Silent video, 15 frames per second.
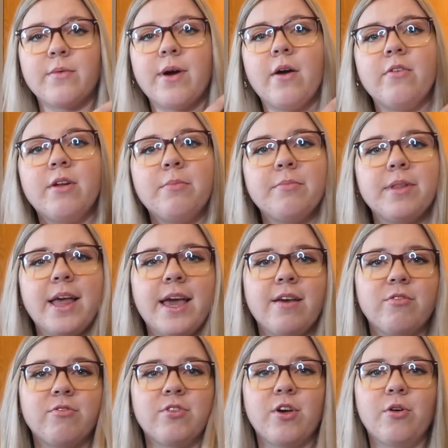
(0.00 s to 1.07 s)
around and
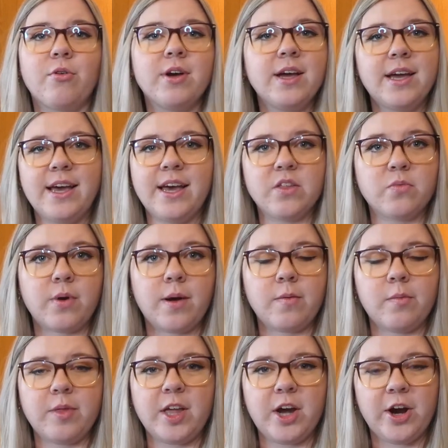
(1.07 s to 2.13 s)
playing, so it's
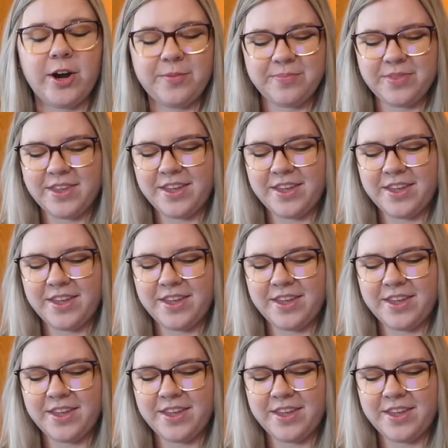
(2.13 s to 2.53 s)
probably her.